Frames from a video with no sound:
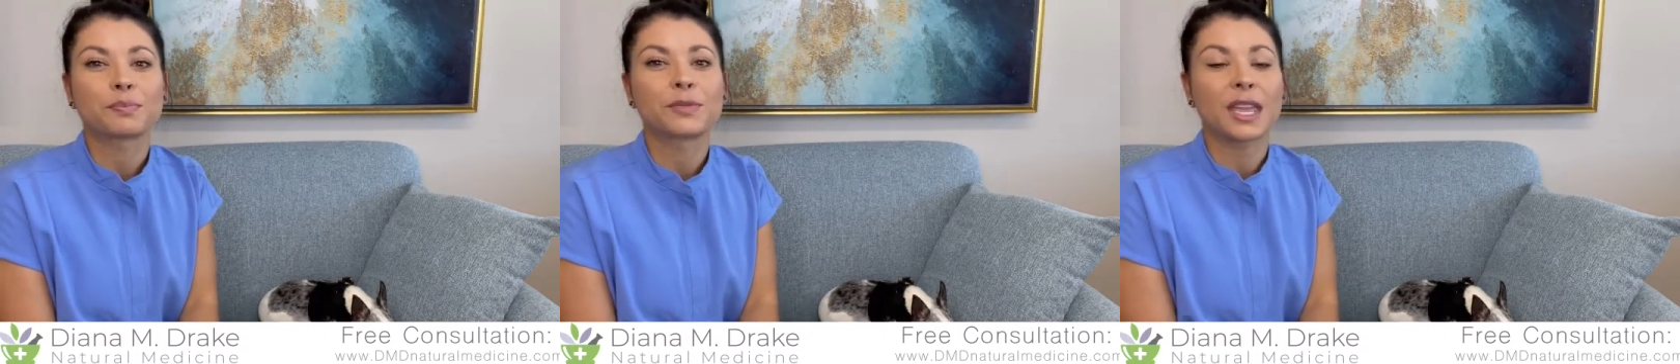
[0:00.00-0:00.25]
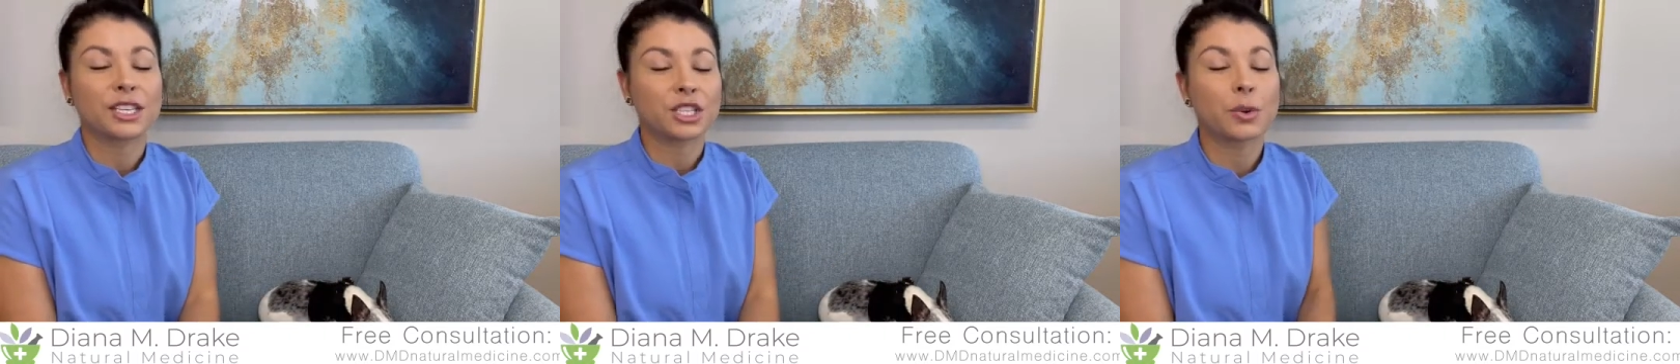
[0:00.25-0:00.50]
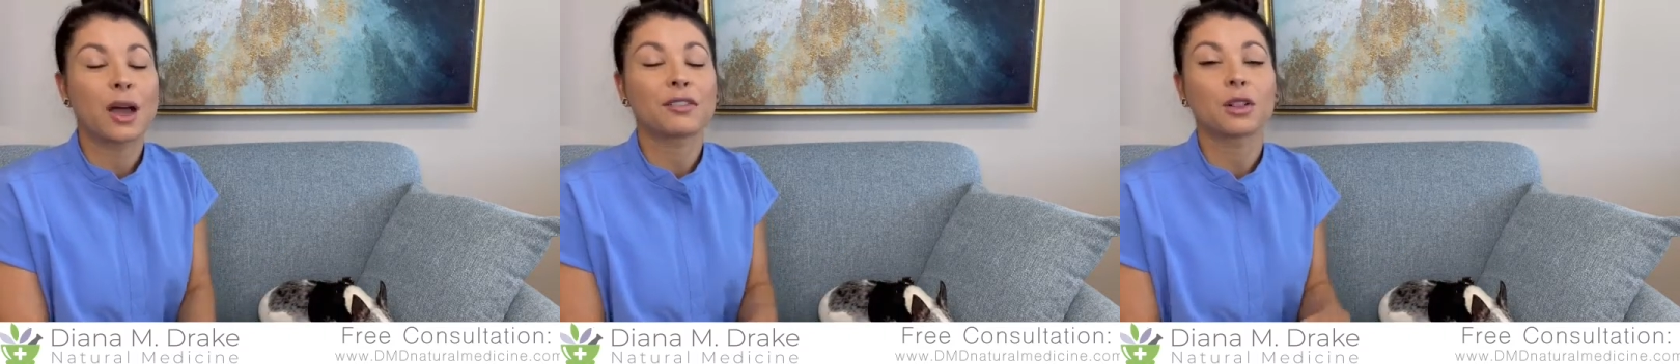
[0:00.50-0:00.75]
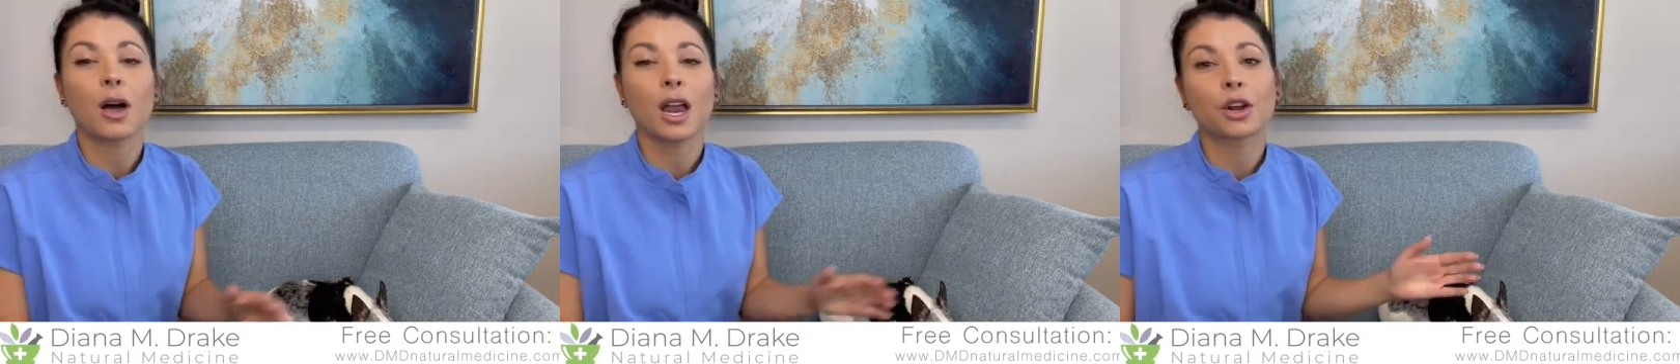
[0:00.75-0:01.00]
They do have
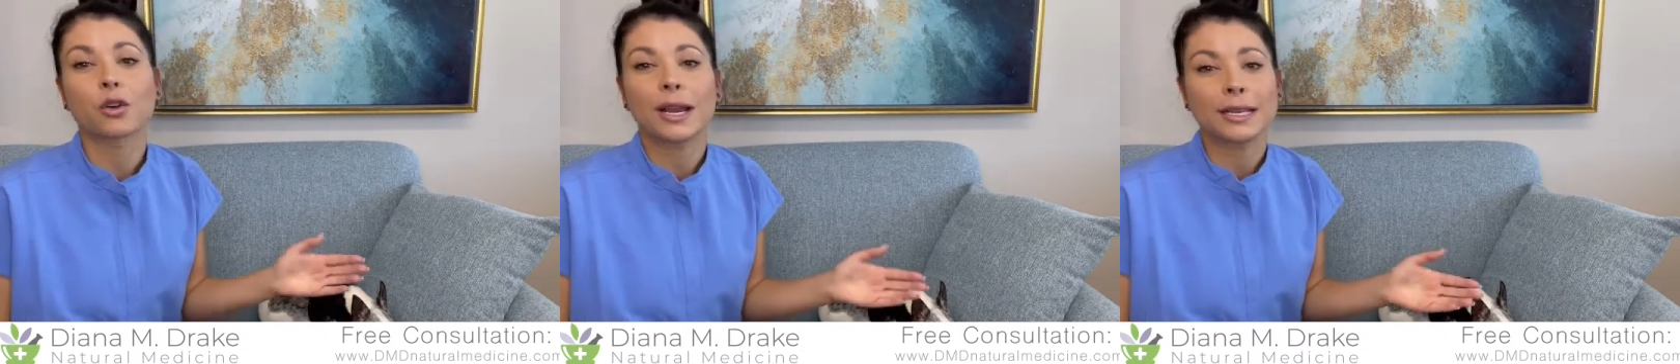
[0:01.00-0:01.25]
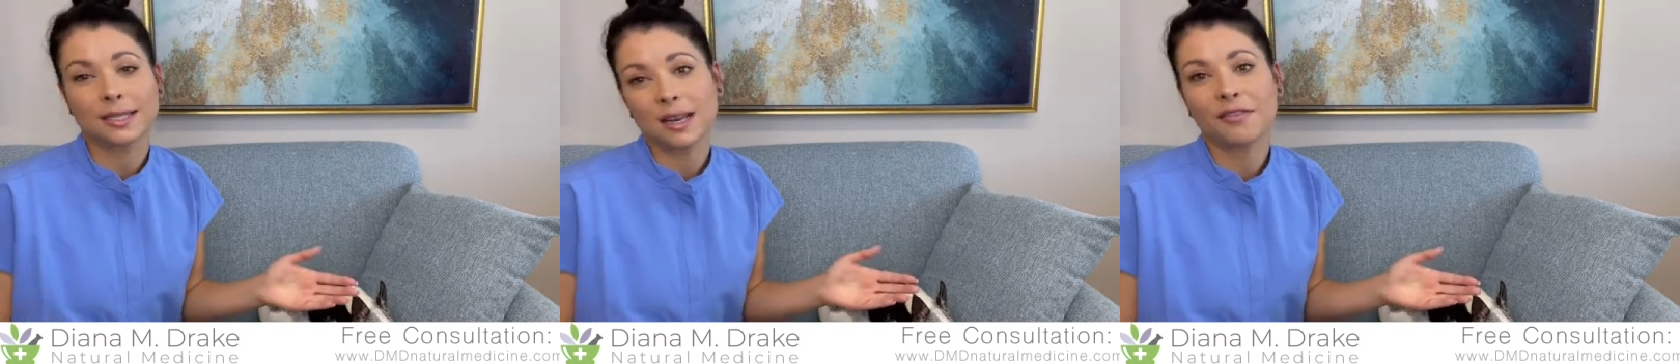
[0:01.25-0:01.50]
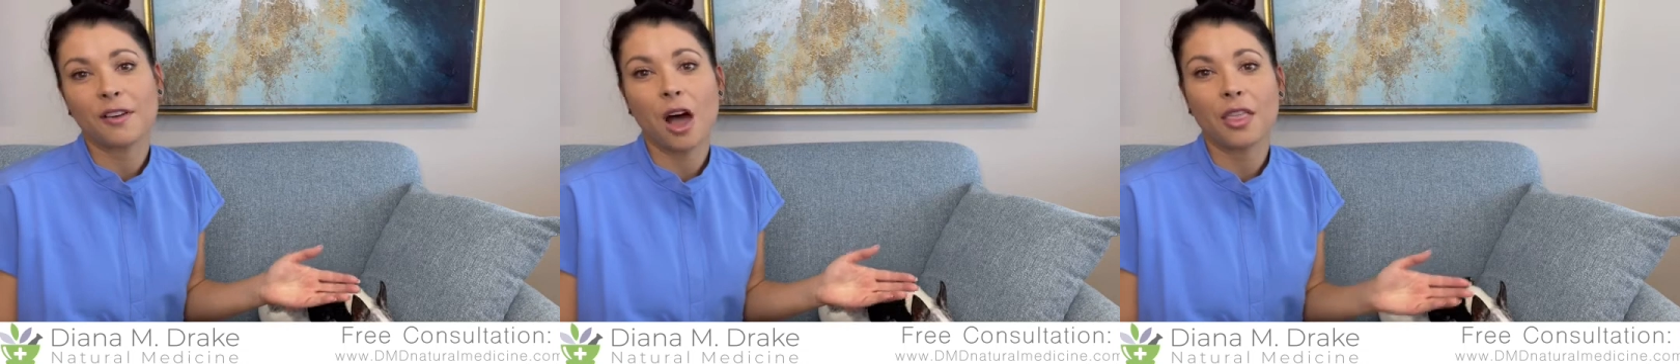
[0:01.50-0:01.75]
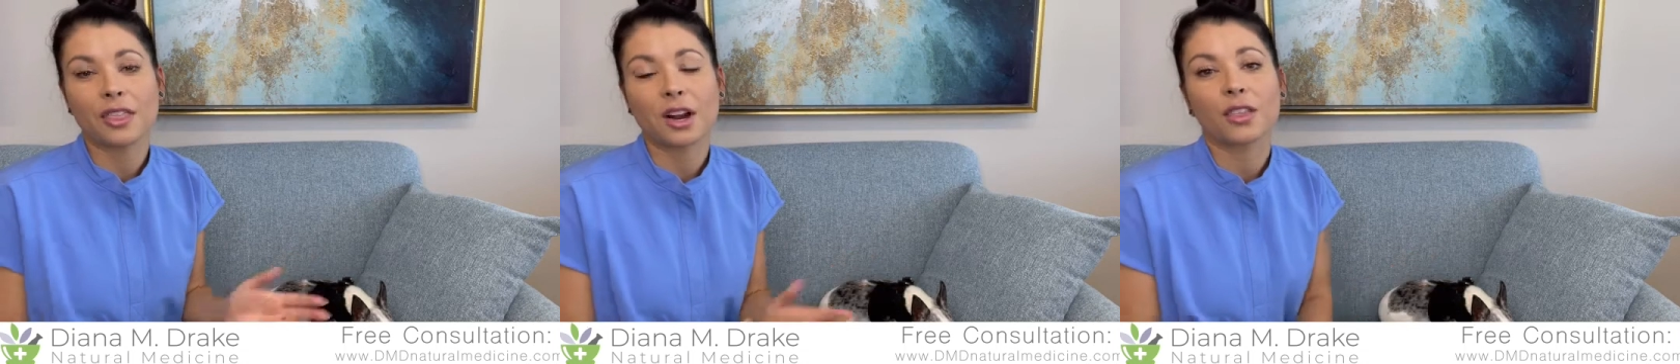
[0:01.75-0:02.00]
a lot of great stuff
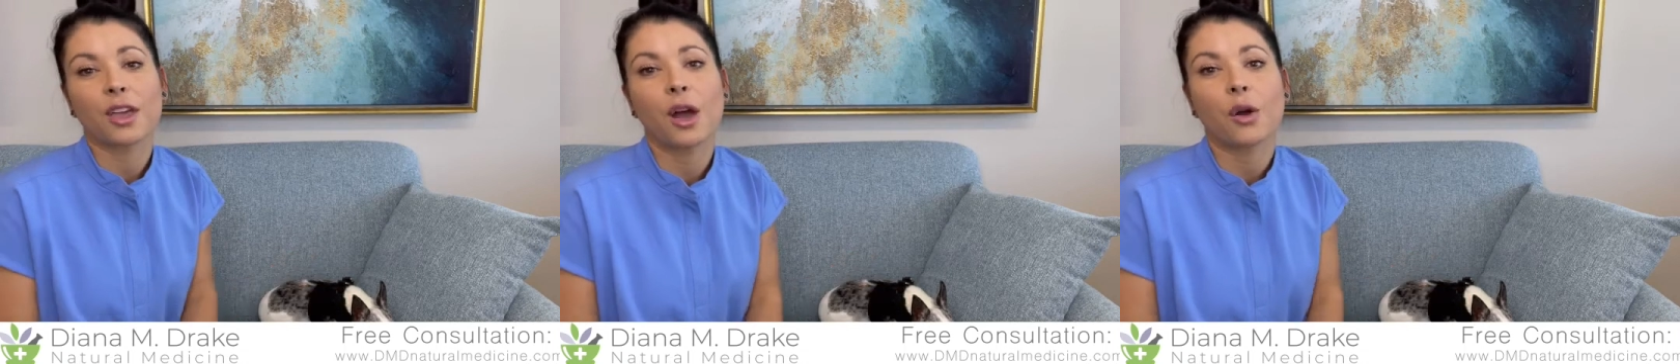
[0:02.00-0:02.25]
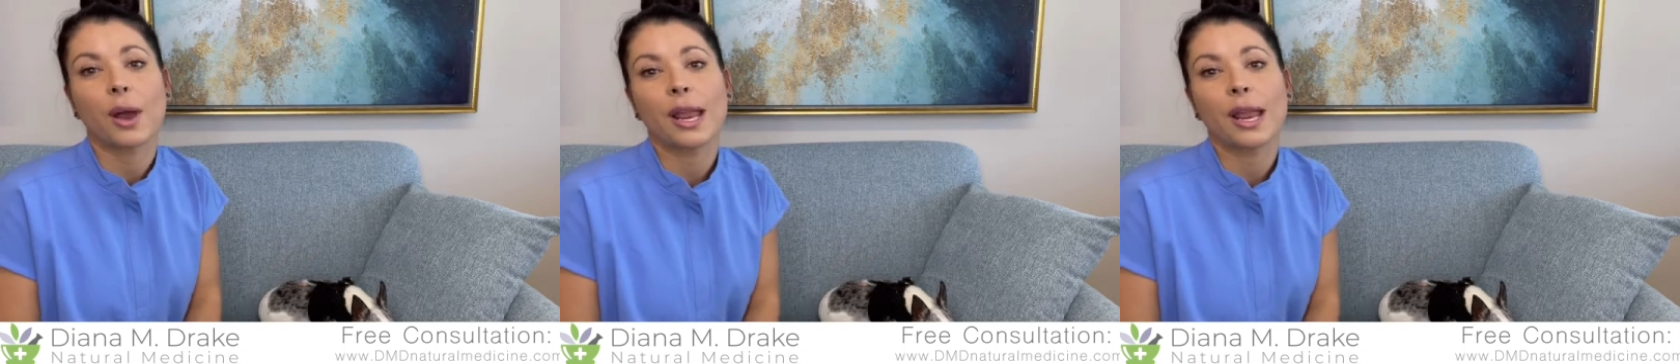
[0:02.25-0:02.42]
on there though.